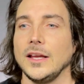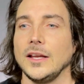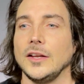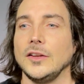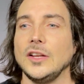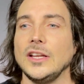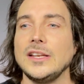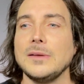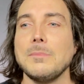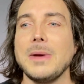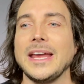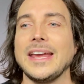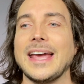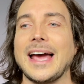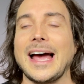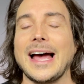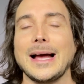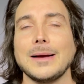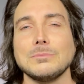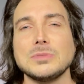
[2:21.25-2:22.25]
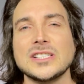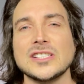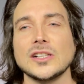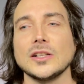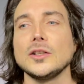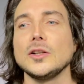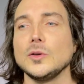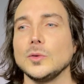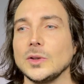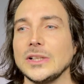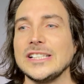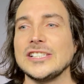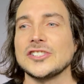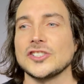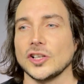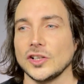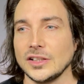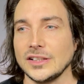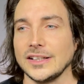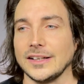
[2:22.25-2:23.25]
You need to make absolutely
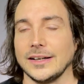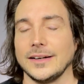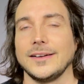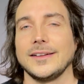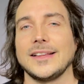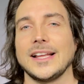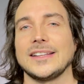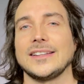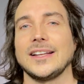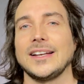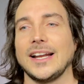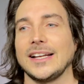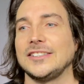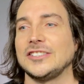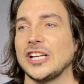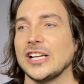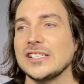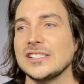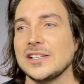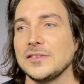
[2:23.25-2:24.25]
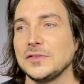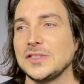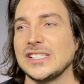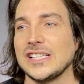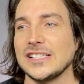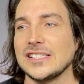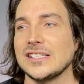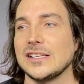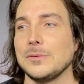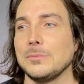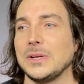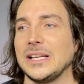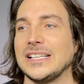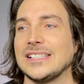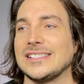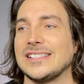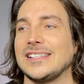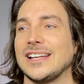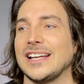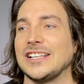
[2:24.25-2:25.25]
certain that the digestive system
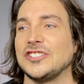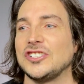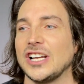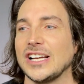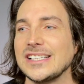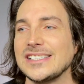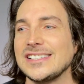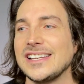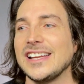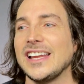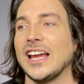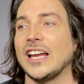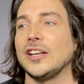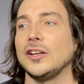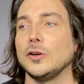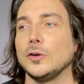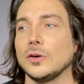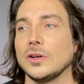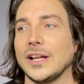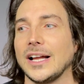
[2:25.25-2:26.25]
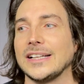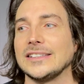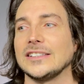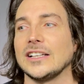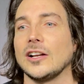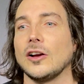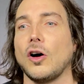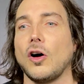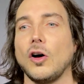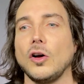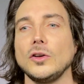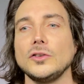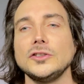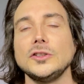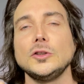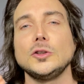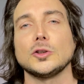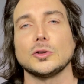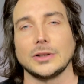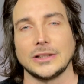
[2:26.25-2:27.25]
is digesting and utilizing all
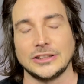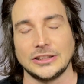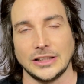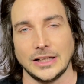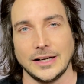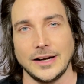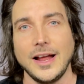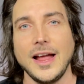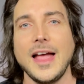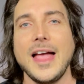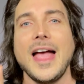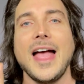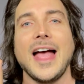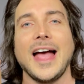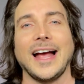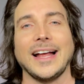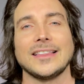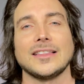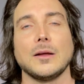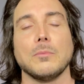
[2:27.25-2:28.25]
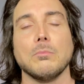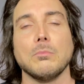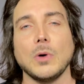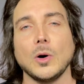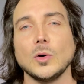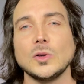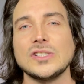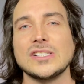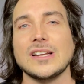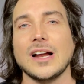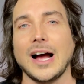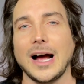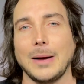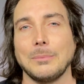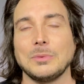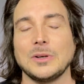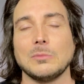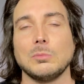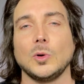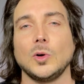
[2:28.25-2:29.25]
nutrition at the most
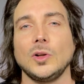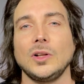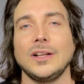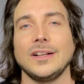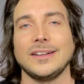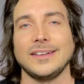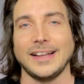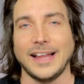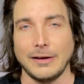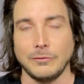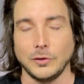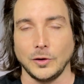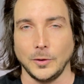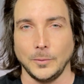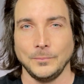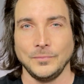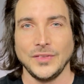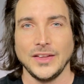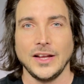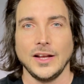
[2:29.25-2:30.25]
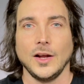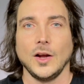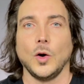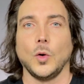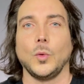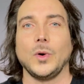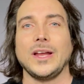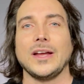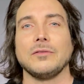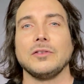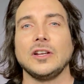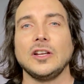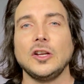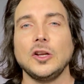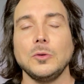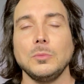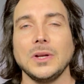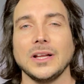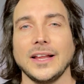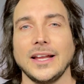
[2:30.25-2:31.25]
optimal level. We have
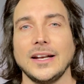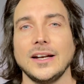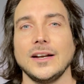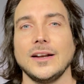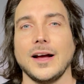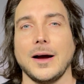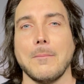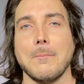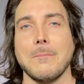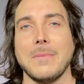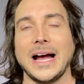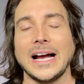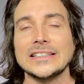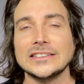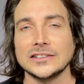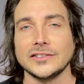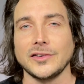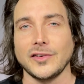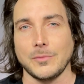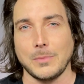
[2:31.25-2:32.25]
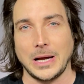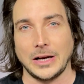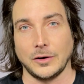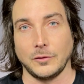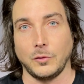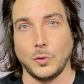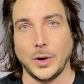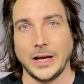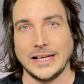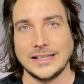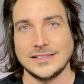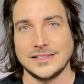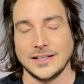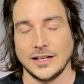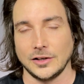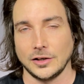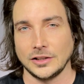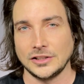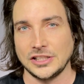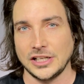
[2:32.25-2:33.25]
accumulated a massive amount of waste
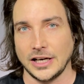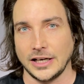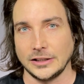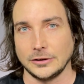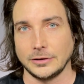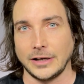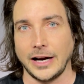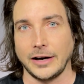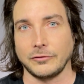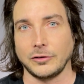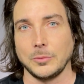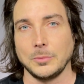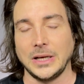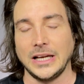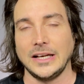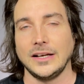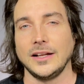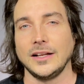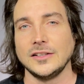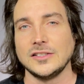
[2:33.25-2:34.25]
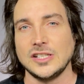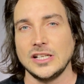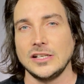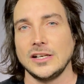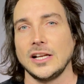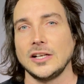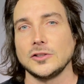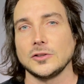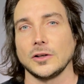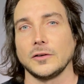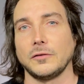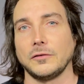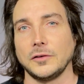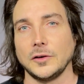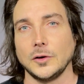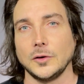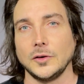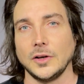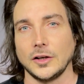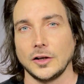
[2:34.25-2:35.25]
in our GI tract from eating denatured
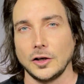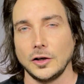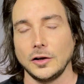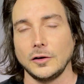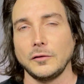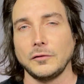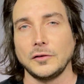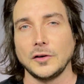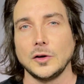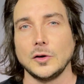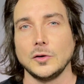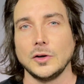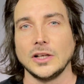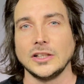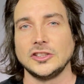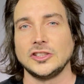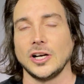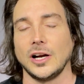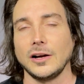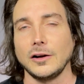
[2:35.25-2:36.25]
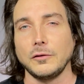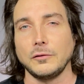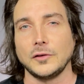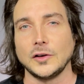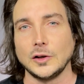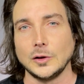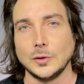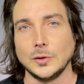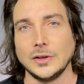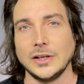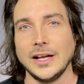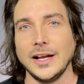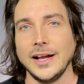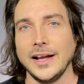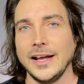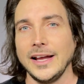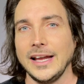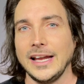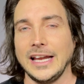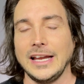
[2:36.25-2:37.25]
food, cooked food, junk food,
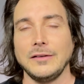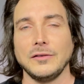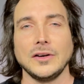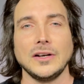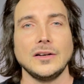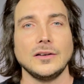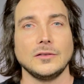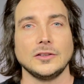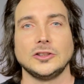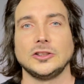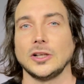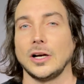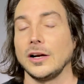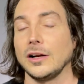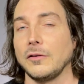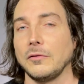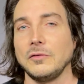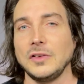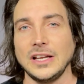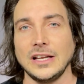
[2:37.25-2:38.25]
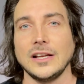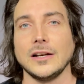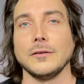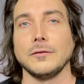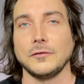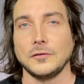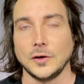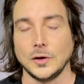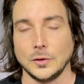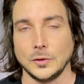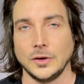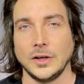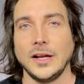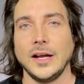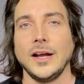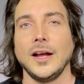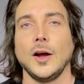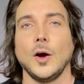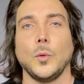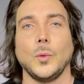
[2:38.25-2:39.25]
even junk vegan food.
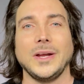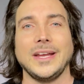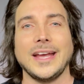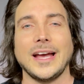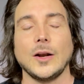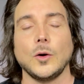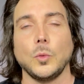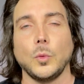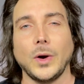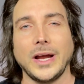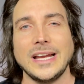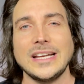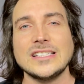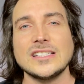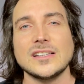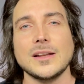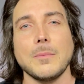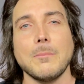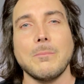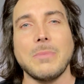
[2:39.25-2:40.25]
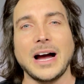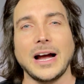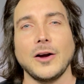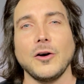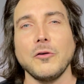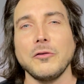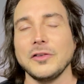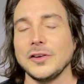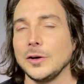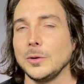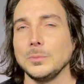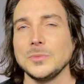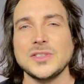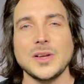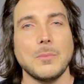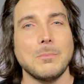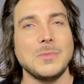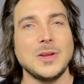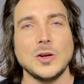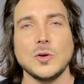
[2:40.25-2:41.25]
We get waste, biofilms,
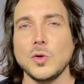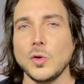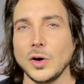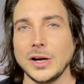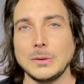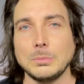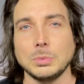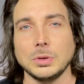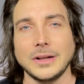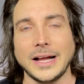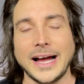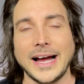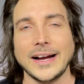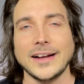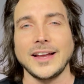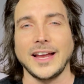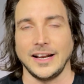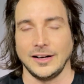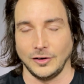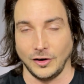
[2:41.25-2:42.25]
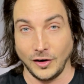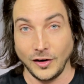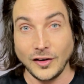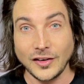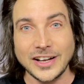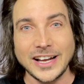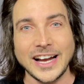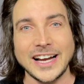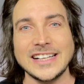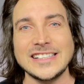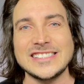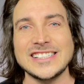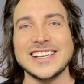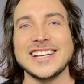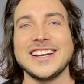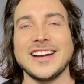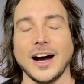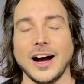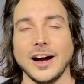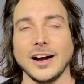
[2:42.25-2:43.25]
mucoid plaque, and all kinds
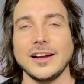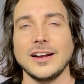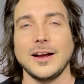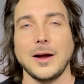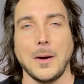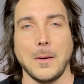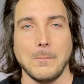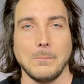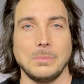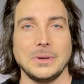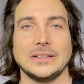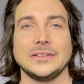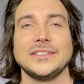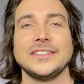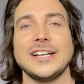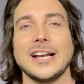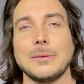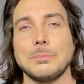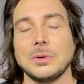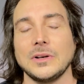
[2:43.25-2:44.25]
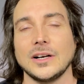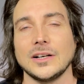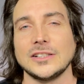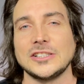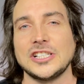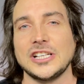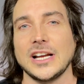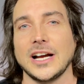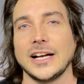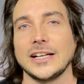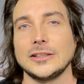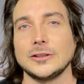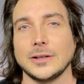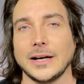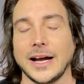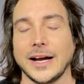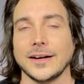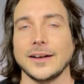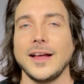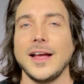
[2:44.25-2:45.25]
of gunk building up in our GI
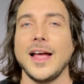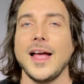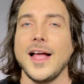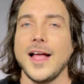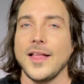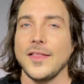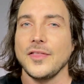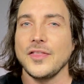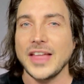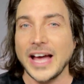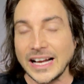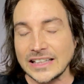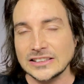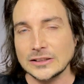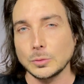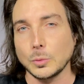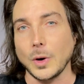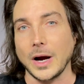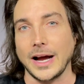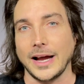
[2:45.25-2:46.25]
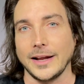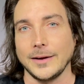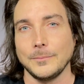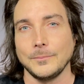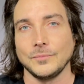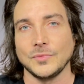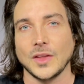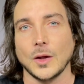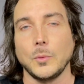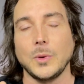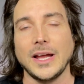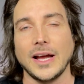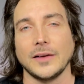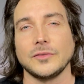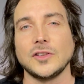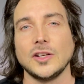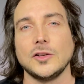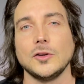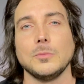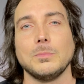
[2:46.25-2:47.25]
tract. That's why we
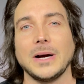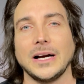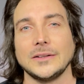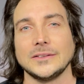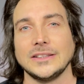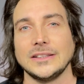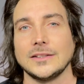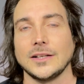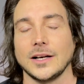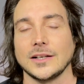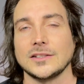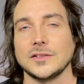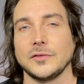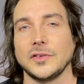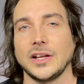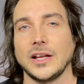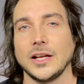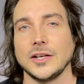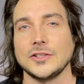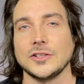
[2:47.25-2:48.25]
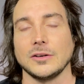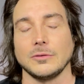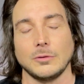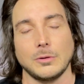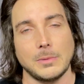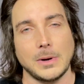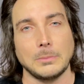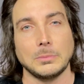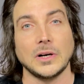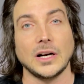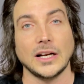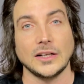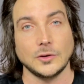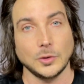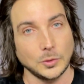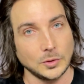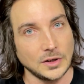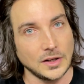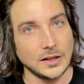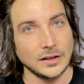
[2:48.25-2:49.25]
have to do bowel detoxification. Remember, I
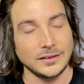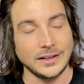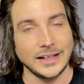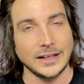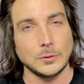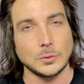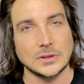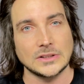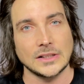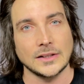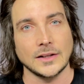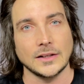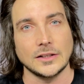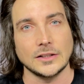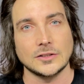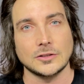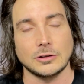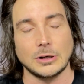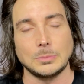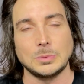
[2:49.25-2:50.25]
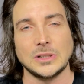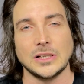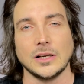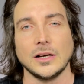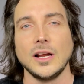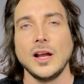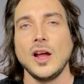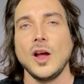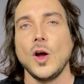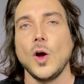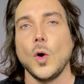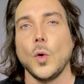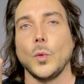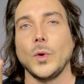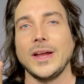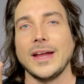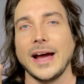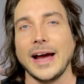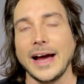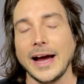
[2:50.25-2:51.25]
told you the link was in the description
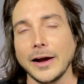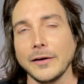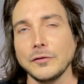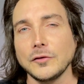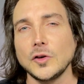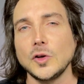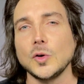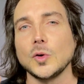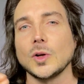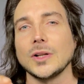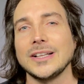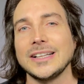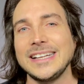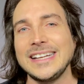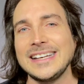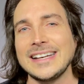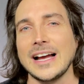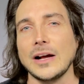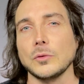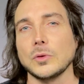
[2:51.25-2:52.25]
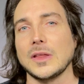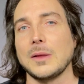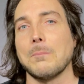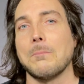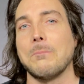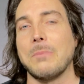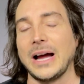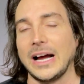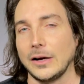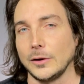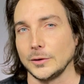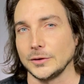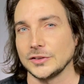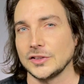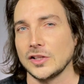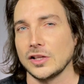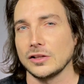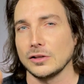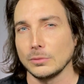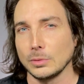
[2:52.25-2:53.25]
we have to clean out the
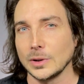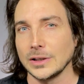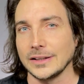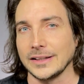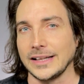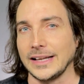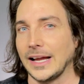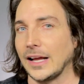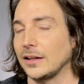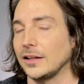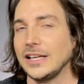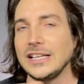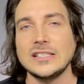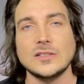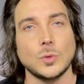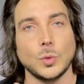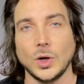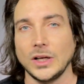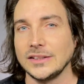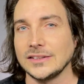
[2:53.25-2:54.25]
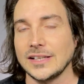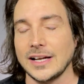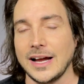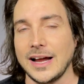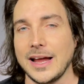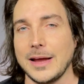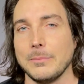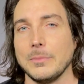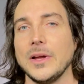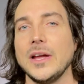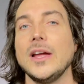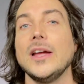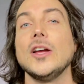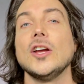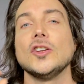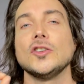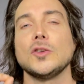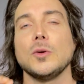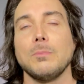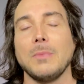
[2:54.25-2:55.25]
bowels thoroughly at least one time
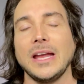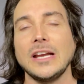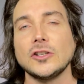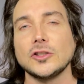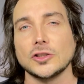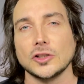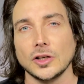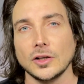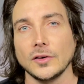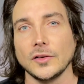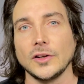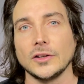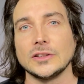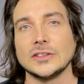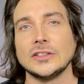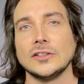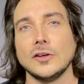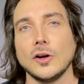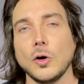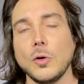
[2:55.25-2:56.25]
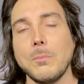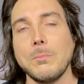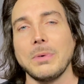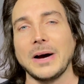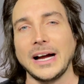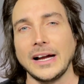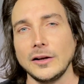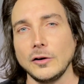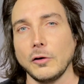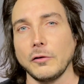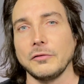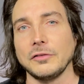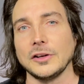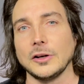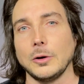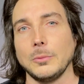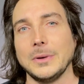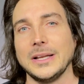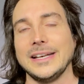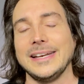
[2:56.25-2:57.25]
to make sure there's no
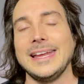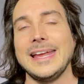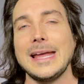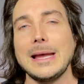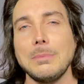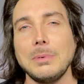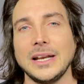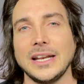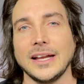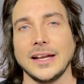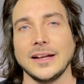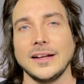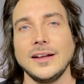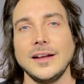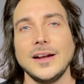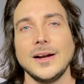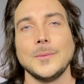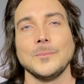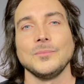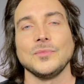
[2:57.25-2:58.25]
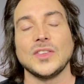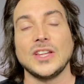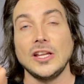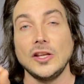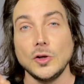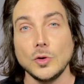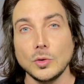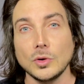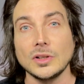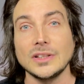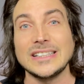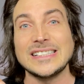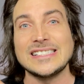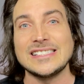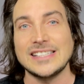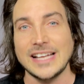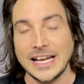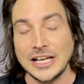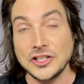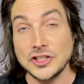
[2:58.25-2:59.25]
biofilm inhibiting the
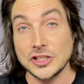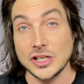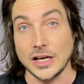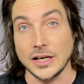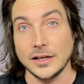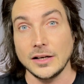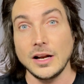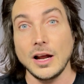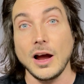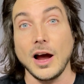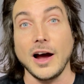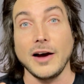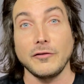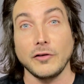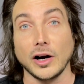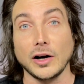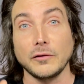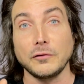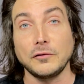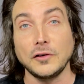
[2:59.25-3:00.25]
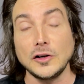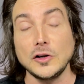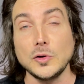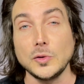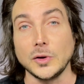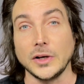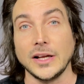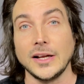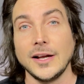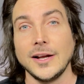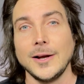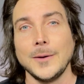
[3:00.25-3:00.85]
utilization of our food.